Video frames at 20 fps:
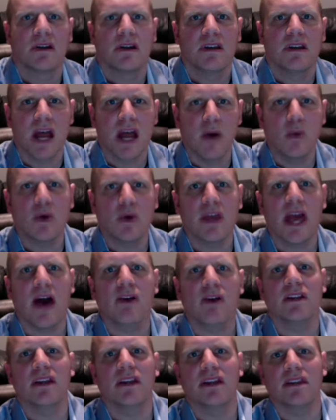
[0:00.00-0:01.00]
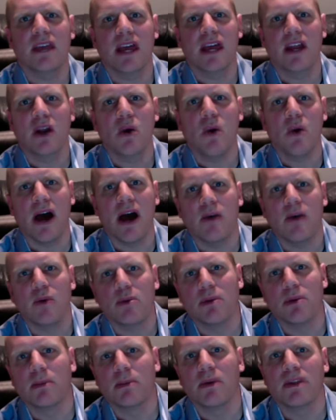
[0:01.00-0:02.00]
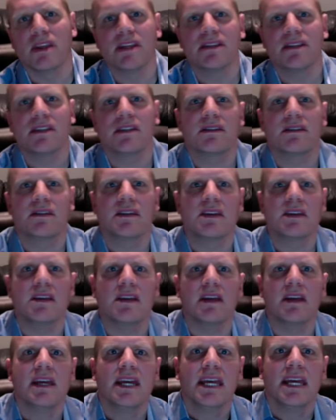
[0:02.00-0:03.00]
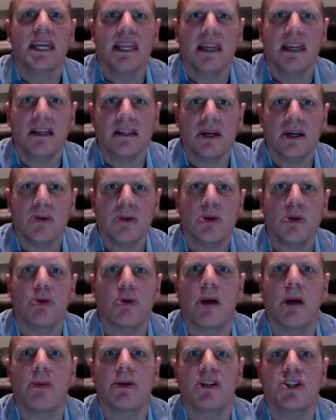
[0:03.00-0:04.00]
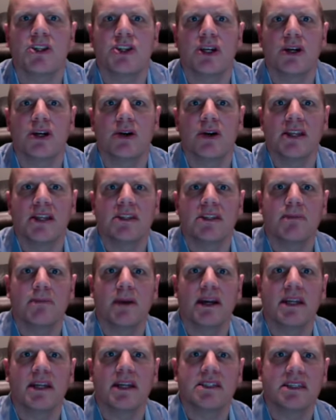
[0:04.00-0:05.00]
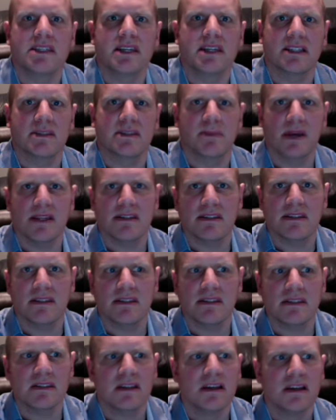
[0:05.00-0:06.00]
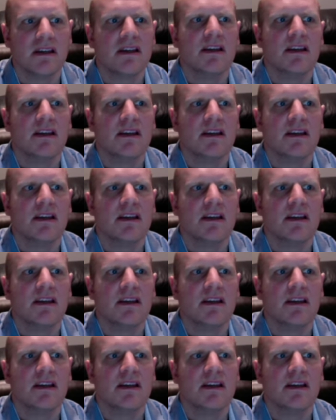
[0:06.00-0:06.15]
Now we'll calculate the NOI. Remember, this is the income the property generates minus the expenses.